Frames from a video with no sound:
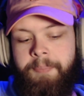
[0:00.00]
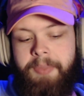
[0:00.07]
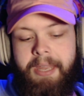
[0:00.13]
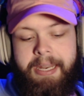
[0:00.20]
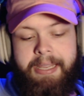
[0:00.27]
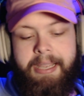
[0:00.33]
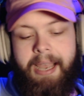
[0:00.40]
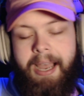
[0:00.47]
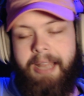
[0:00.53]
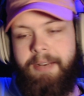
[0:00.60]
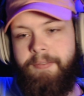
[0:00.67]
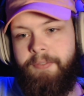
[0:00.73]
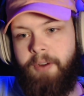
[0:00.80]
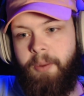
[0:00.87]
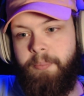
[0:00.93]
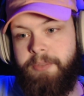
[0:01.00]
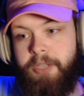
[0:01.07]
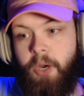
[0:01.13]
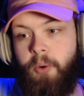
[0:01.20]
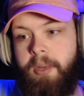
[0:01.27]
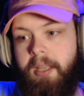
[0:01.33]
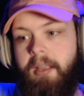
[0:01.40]
that he got from
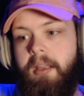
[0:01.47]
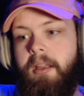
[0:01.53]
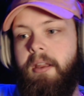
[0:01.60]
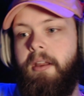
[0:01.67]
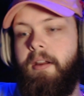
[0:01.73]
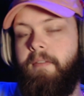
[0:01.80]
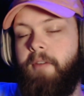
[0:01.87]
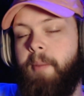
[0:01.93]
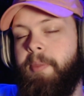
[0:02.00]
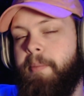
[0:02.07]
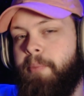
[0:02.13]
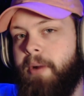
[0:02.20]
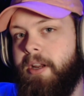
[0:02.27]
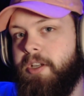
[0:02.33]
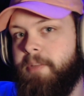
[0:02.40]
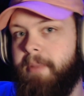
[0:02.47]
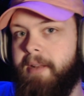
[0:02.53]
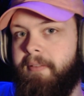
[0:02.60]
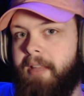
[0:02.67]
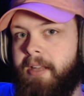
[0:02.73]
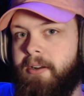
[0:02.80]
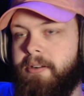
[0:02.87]
Tony, from the British Men
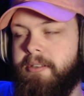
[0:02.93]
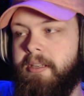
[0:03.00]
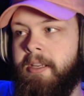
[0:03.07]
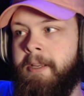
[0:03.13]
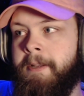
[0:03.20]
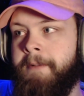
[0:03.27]
of Letters.